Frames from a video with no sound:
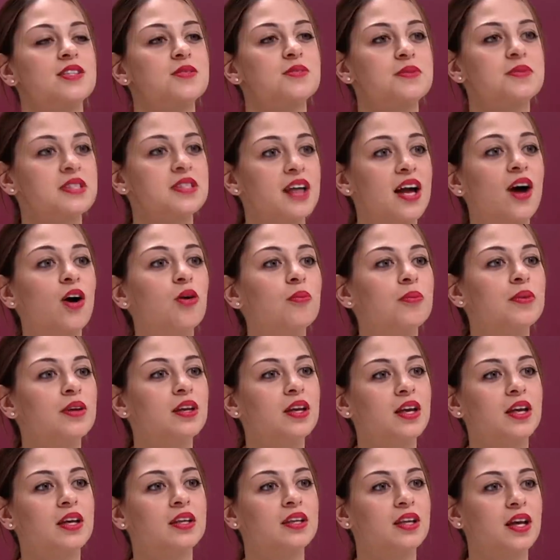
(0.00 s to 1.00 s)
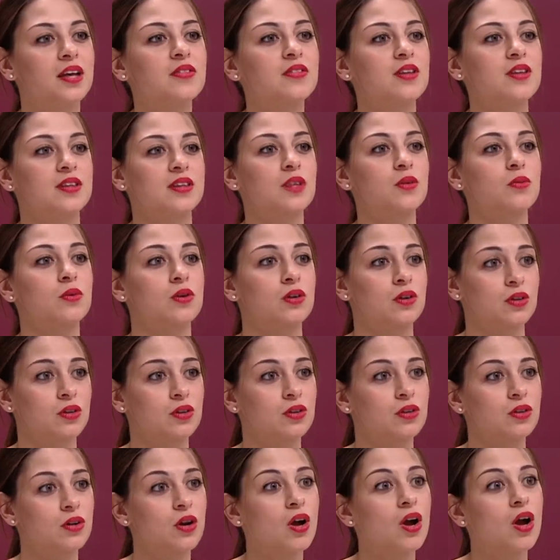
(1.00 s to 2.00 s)
husband to help me, and I think that
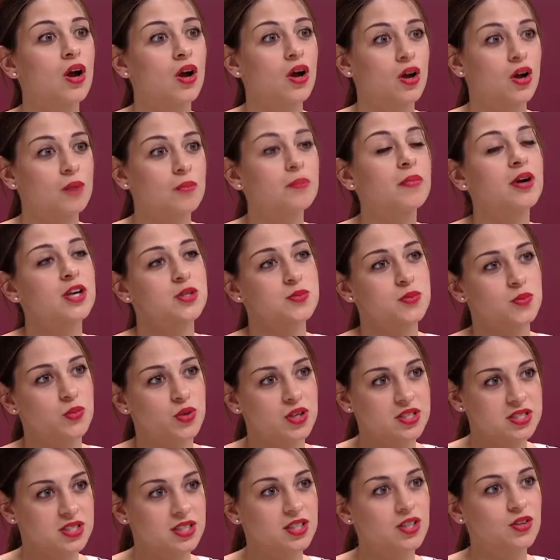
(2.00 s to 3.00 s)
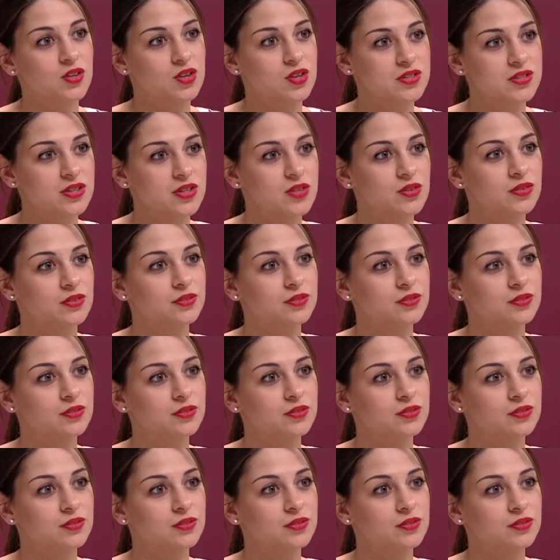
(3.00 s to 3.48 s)
my husband works in here also.